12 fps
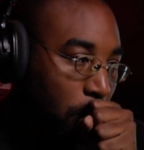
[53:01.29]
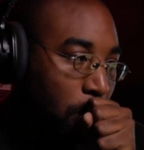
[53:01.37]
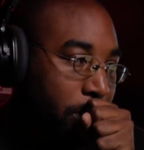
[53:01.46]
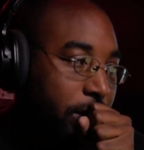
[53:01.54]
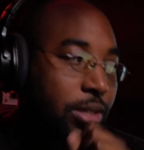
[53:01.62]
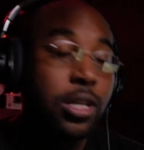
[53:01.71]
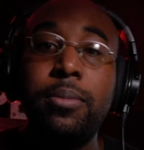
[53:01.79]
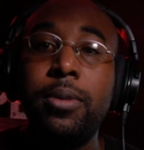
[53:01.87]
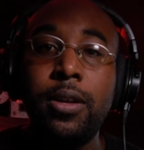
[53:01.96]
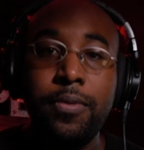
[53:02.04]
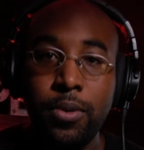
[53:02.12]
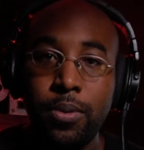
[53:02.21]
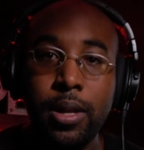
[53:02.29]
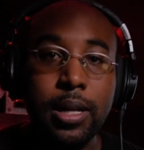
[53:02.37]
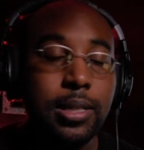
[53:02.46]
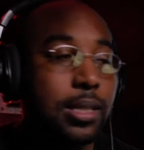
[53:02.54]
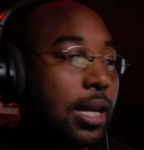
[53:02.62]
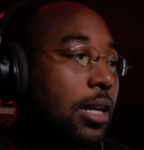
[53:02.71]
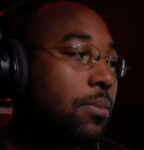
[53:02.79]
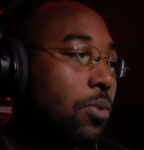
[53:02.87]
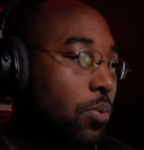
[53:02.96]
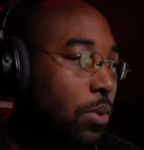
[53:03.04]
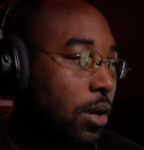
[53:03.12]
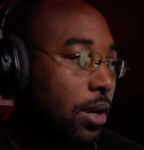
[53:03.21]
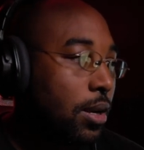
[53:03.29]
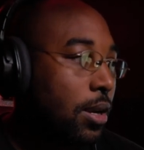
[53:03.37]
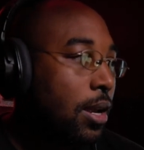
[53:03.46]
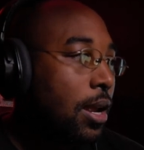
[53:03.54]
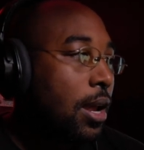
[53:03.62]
is be a few things. Thing number one,